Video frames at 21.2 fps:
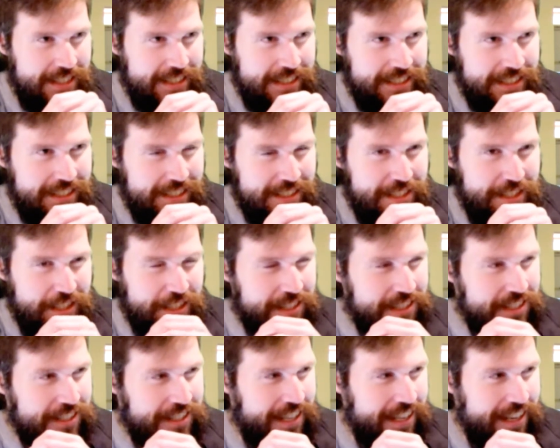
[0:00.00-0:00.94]
Um,
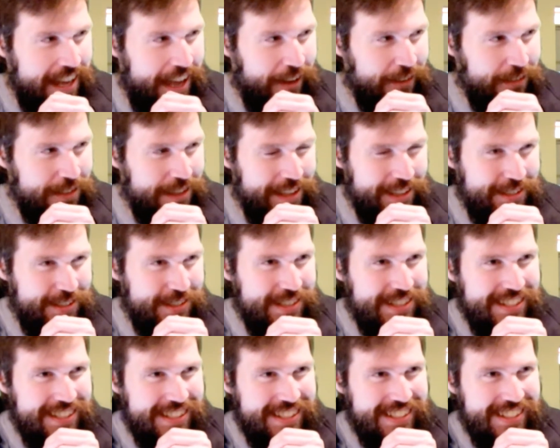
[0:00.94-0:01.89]
get out of this. I have to
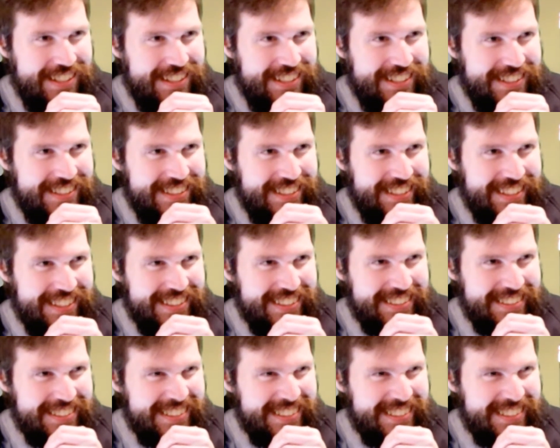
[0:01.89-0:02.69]
get up and chase him.